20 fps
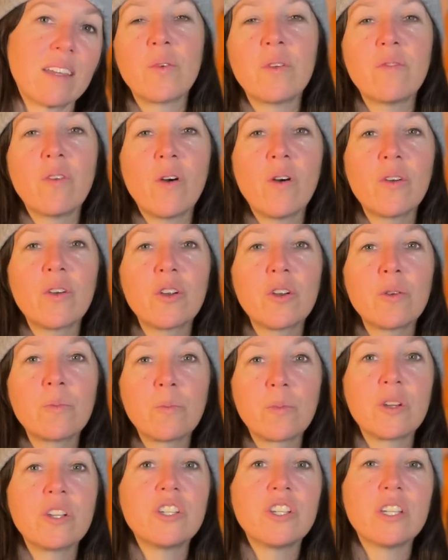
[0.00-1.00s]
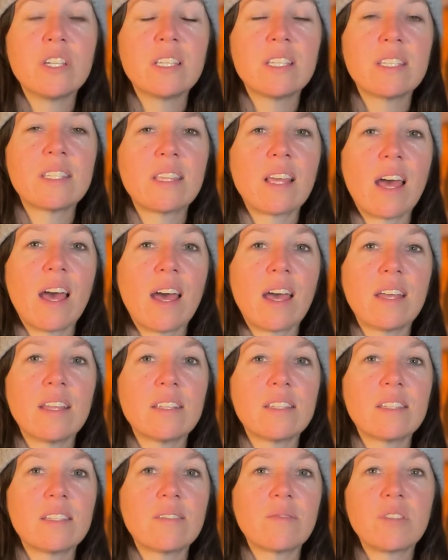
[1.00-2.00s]
We've all heard bridges
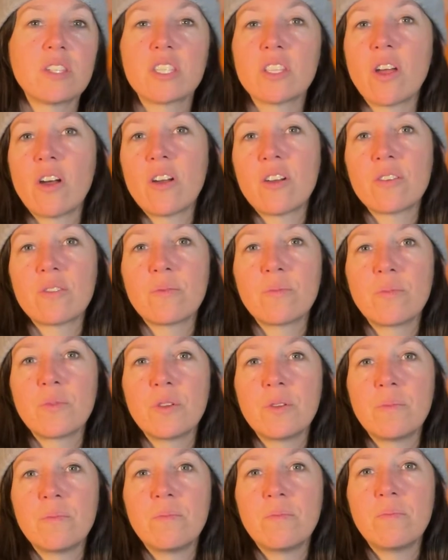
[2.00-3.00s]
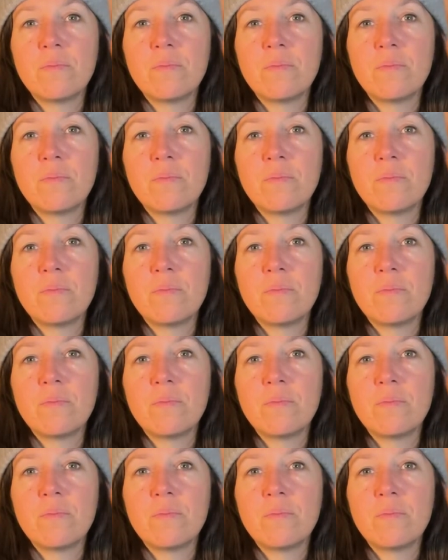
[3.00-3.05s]
that the song would